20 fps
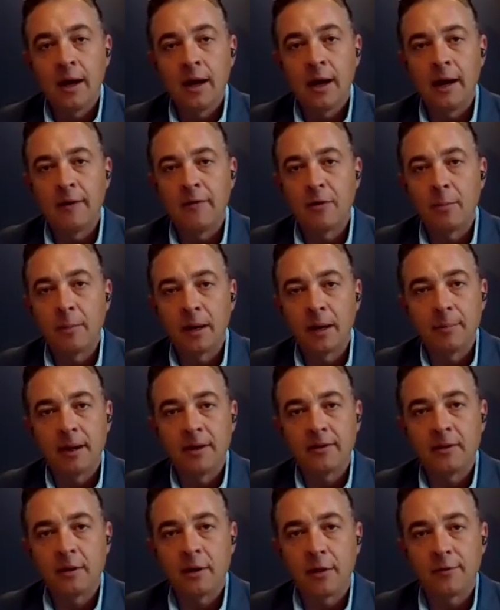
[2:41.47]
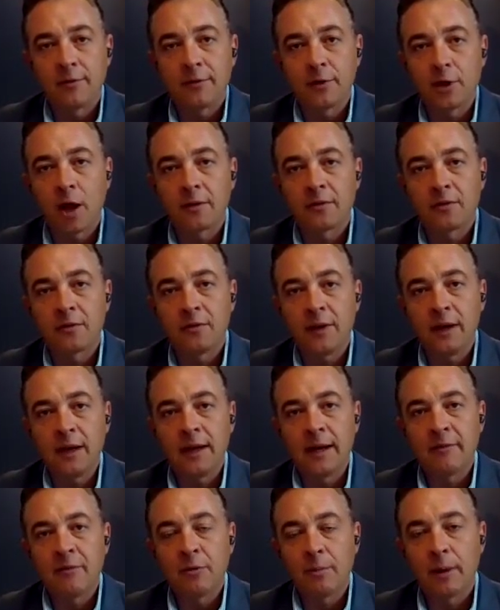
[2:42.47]
Everybody buys into the
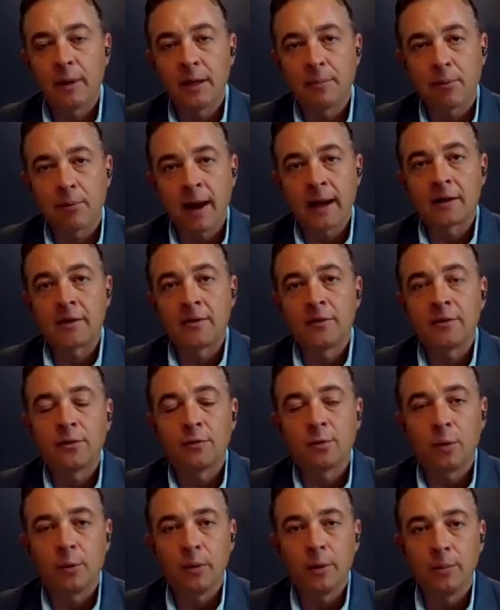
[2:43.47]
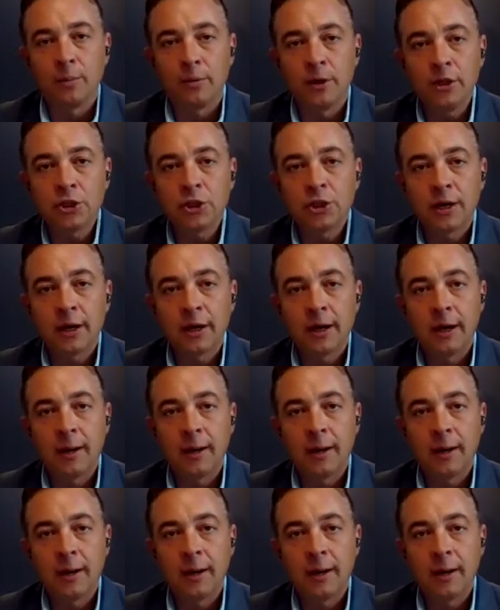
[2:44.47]
philosophy, and everybody practices what we preach.